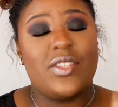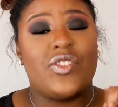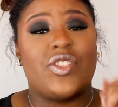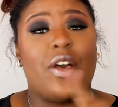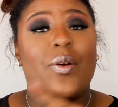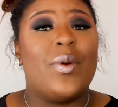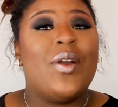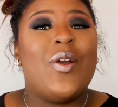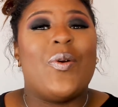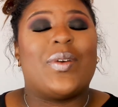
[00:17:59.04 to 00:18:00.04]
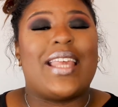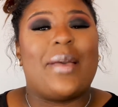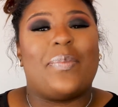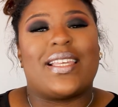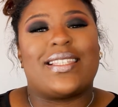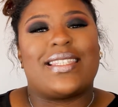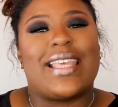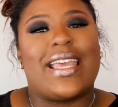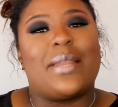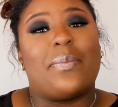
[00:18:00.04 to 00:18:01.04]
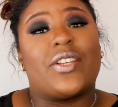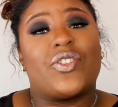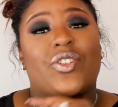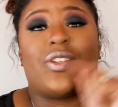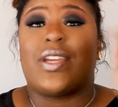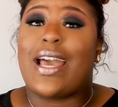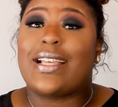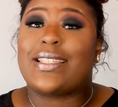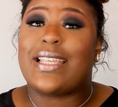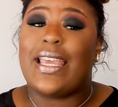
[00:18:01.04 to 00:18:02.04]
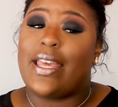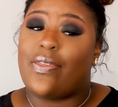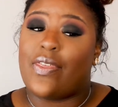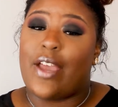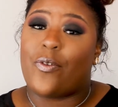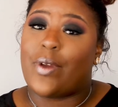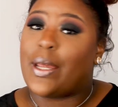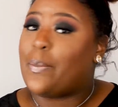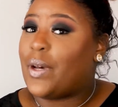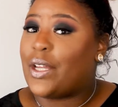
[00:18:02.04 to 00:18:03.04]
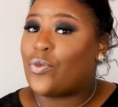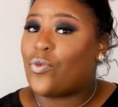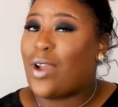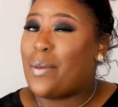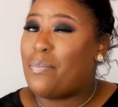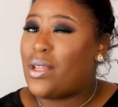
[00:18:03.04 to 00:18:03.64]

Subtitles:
So with that being said, make sure you guys hit that red button right